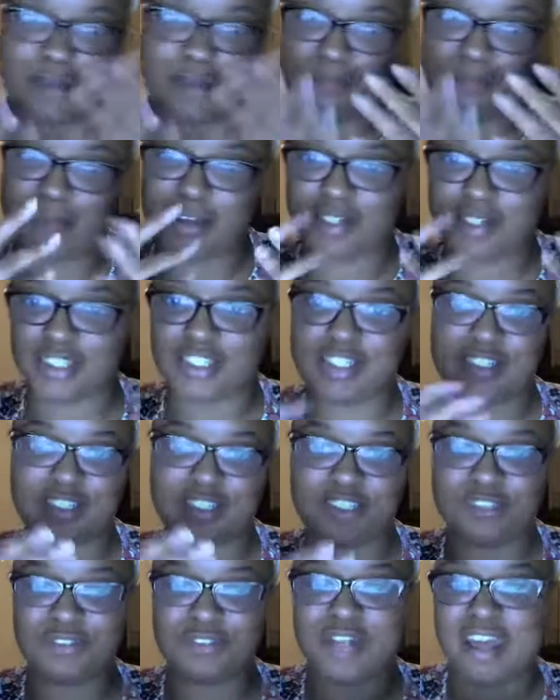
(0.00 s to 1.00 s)
amount of
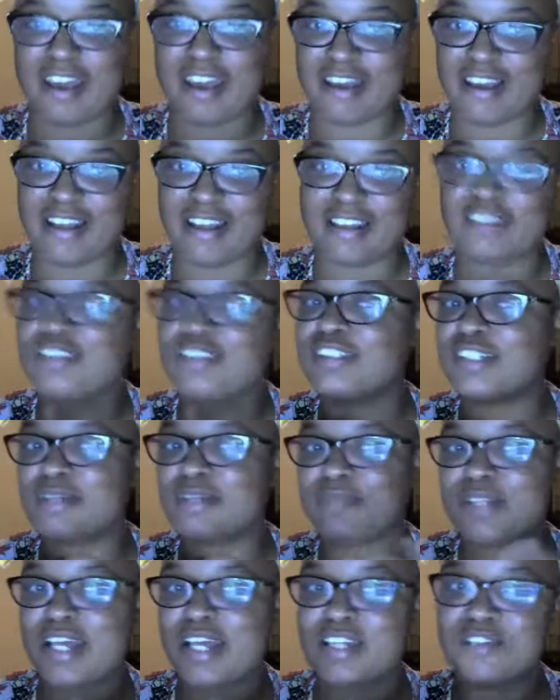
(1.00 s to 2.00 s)
years you had, and
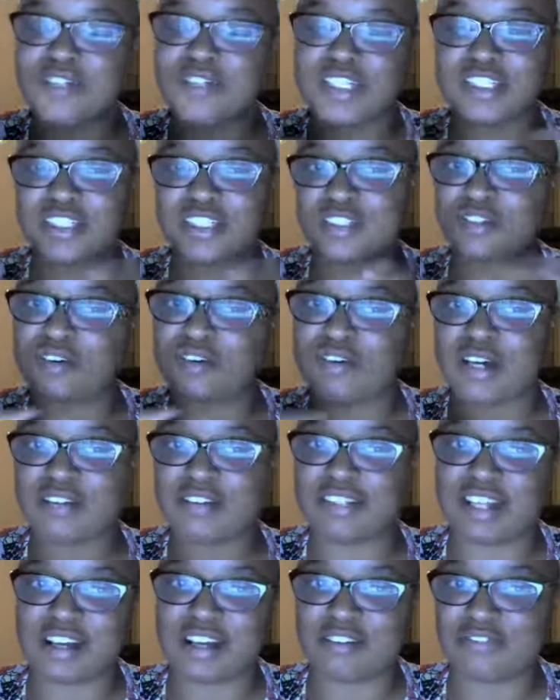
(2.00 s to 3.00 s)
something that you could just throw
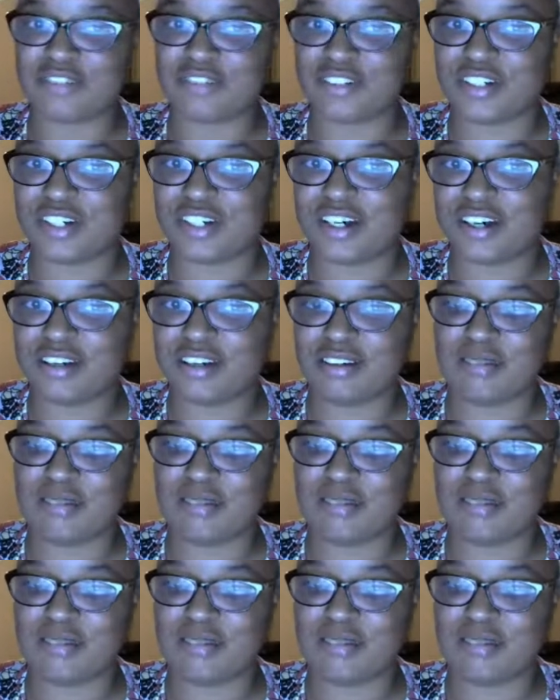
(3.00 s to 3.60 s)
out there for